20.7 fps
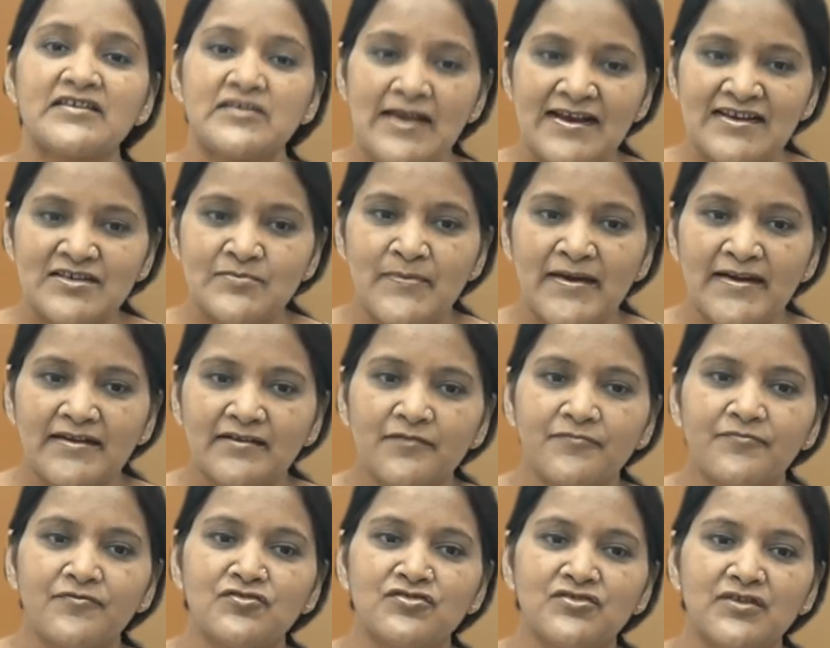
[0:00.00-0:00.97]
expect a
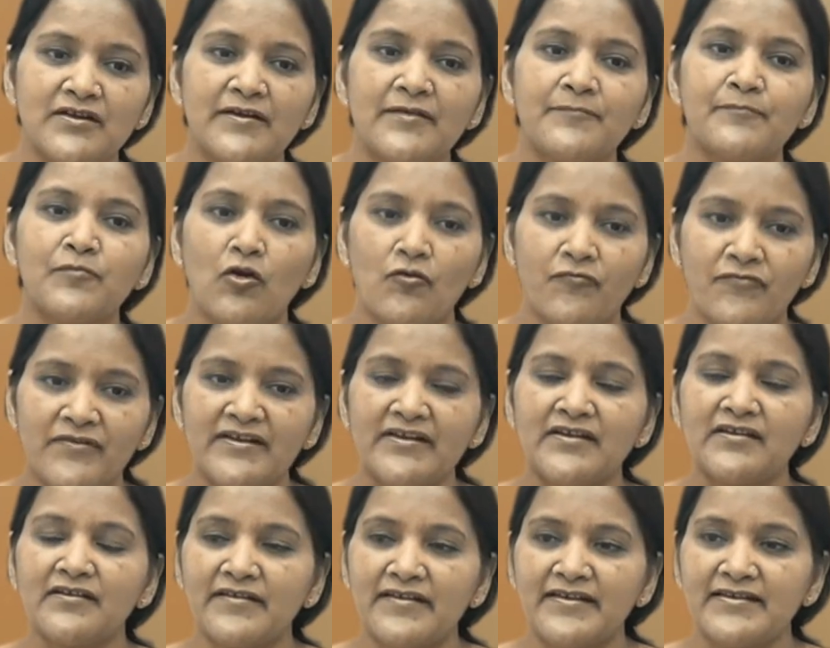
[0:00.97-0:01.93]
future profit
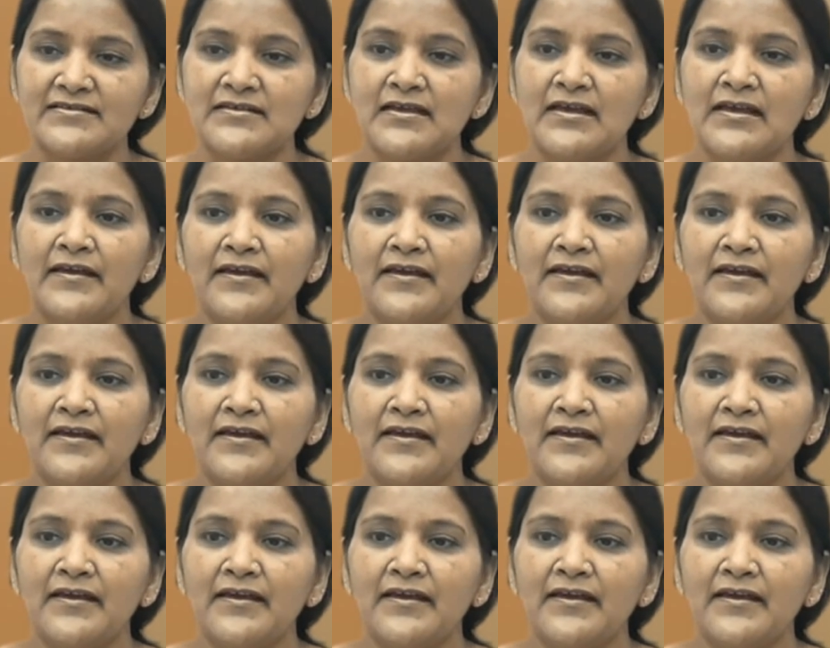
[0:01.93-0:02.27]
increase.